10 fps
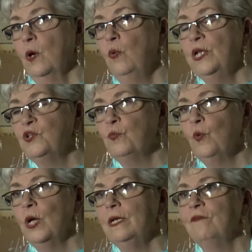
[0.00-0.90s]
which
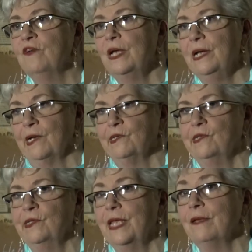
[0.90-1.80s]
one of
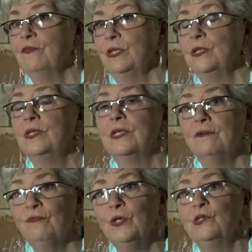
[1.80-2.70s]
us, given
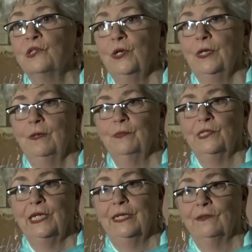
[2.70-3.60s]
different
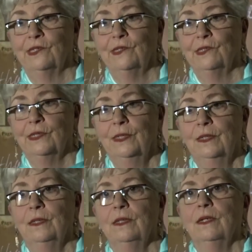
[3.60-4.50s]
circumstances,
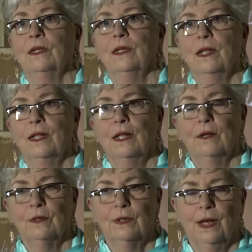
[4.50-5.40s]

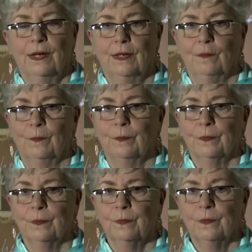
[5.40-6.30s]
um,
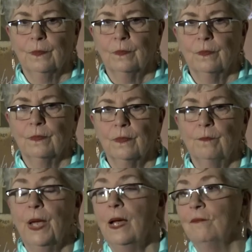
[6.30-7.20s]

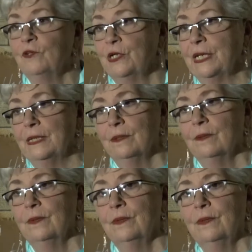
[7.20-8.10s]
poverty,
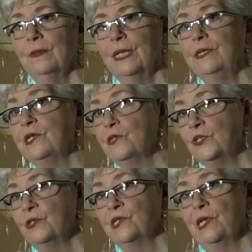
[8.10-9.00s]

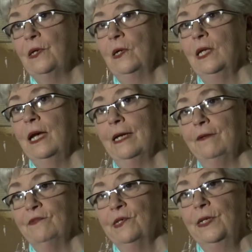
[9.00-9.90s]
conditions in our
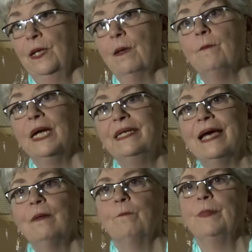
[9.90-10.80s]
lives, might
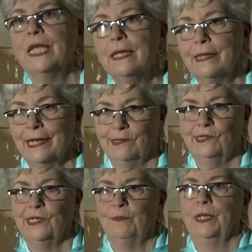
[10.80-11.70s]
not be that
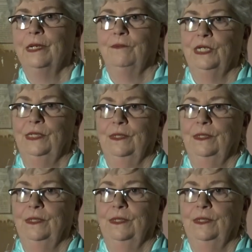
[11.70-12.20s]
sea pirate.